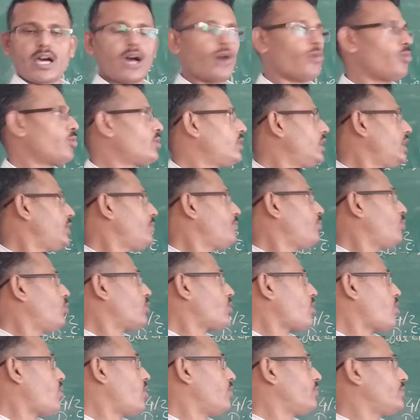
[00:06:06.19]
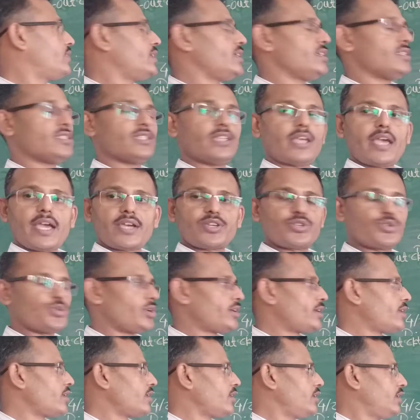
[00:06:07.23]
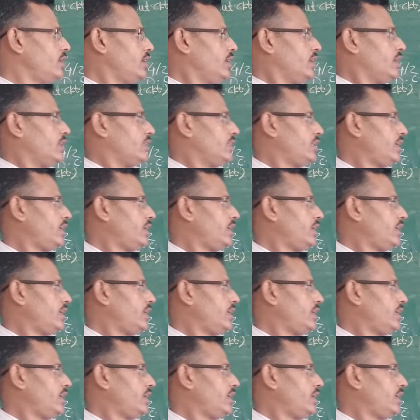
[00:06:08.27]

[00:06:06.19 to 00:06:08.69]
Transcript: outlet port of this actuator.